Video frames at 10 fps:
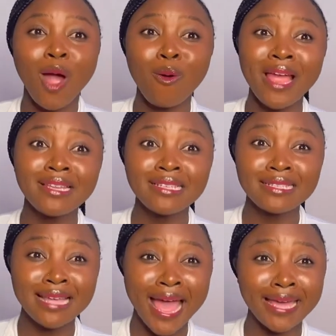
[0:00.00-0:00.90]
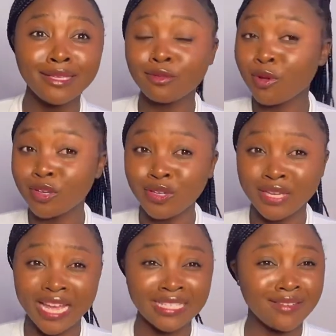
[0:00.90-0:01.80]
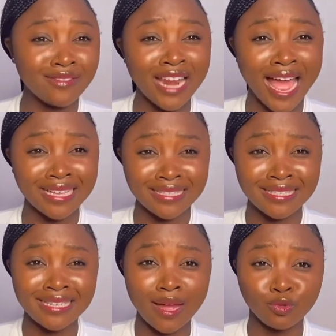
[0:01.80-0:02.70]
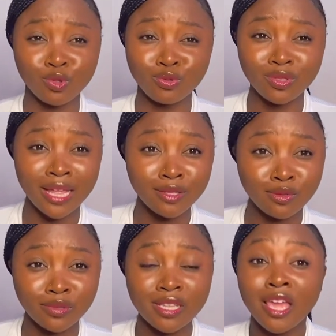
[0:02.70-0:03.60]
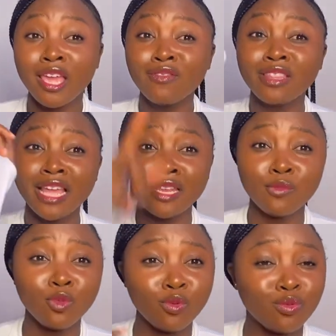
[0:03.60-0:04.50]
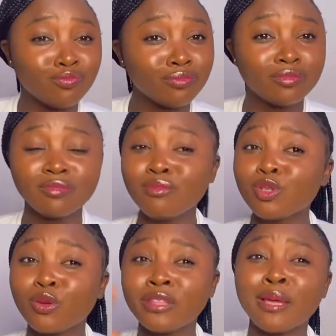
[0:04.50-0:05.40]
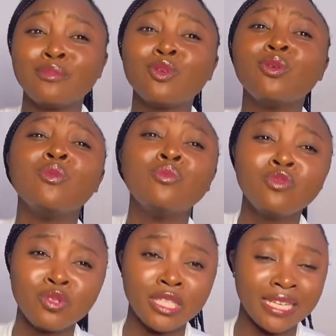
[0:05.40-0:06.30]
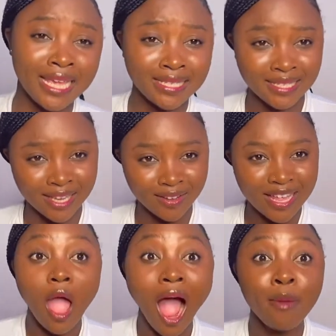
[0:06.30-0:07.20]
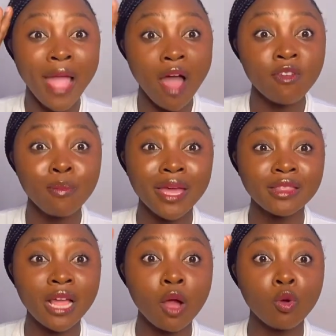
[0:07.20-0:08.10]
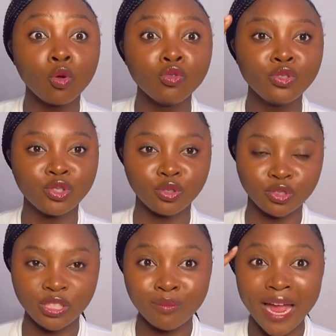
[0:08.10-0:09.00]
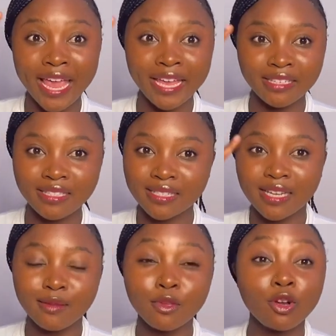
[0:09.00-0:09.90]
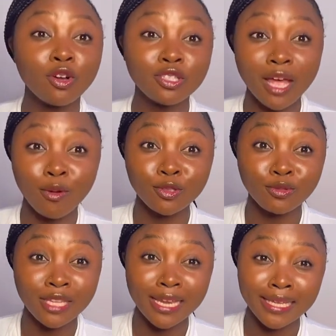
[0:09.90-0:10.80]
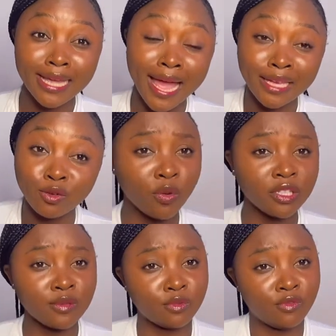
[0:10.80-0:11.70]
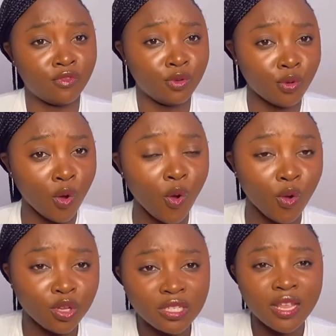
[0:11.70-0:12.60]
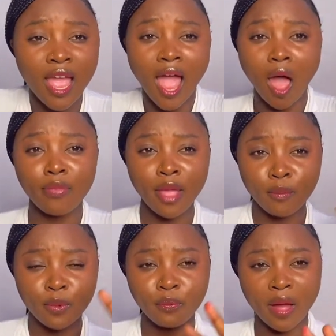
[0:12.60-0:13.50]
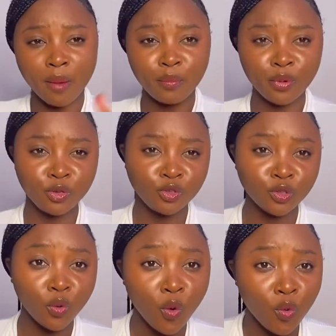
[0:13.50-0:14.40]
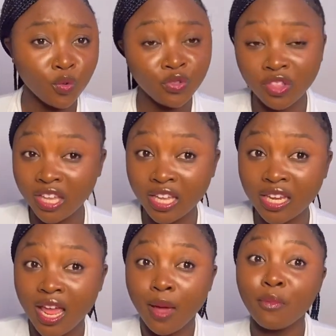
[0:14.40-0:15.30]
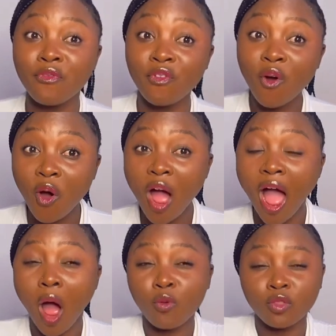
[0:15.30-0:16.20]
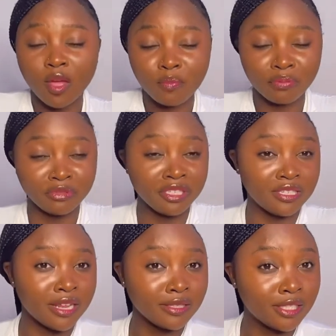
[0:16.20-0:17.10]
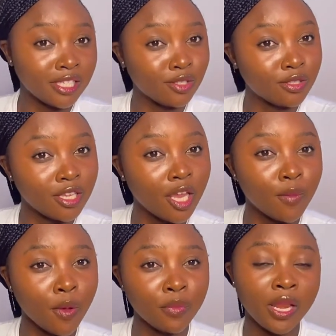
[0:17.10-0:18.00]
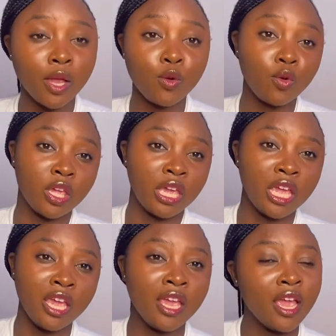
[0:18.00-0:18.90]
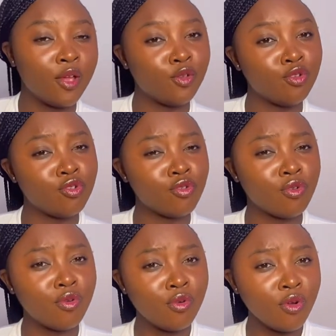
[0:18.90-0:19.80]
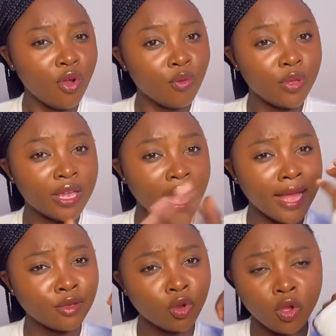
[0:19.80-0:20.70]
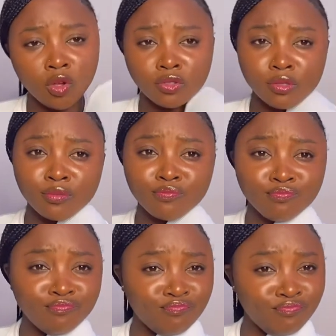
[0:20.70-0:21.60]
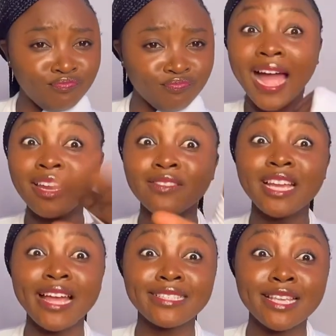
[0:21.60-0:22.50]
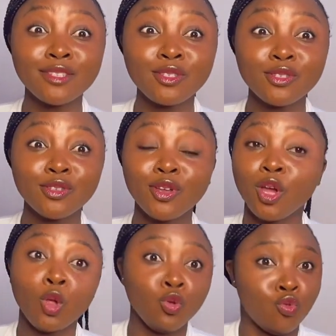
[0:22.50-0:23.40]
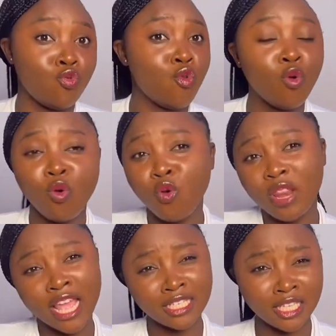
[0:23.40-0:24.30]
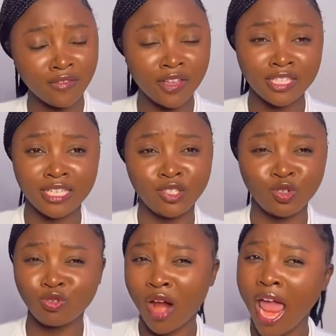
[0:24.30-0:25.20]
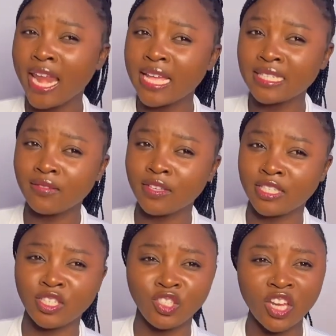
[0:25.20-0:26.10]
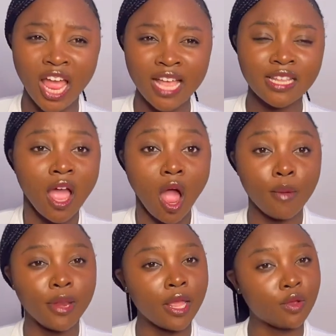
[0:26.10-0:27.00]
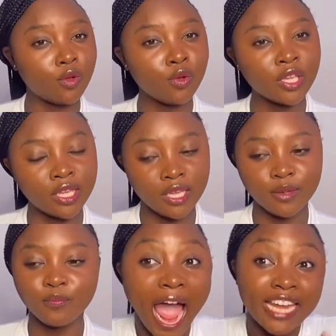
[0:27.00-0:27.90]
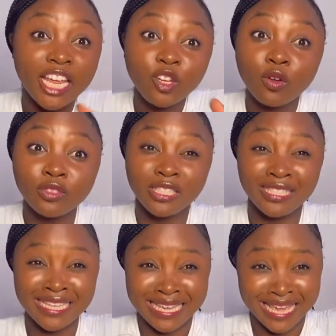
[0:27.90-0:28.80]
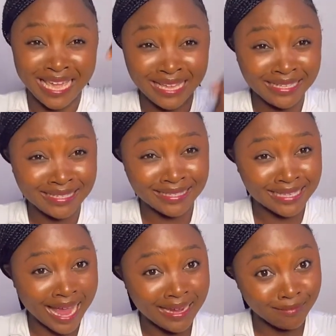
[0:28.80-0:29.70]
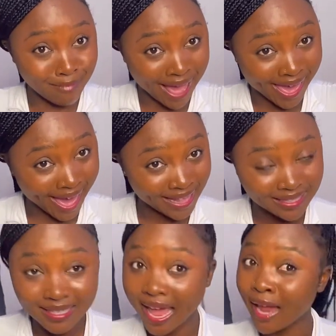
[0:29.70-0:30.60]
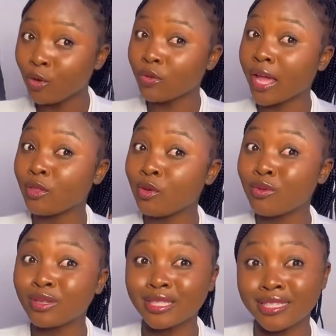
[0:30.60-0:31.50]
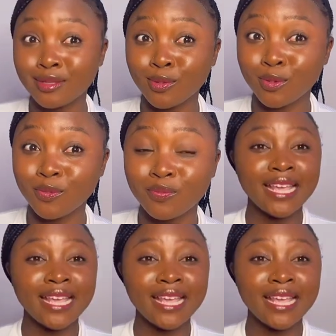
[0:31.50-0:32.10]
Why this guy is not you that is even asking out to start with. If you tell him no, most of them, they will move to the next girl. I'll be having mental collusion in my head because I want to tell a guy no. I want him to feel hot. I'll not be pampering the whole thing before I will not present it to him. I'll be like, okay, you know, we cannot. If the guy says no, let's give it a try, let's give it a chance, I'll be like, okay. At the end of the day, inside my heart, I know that I don't want it to.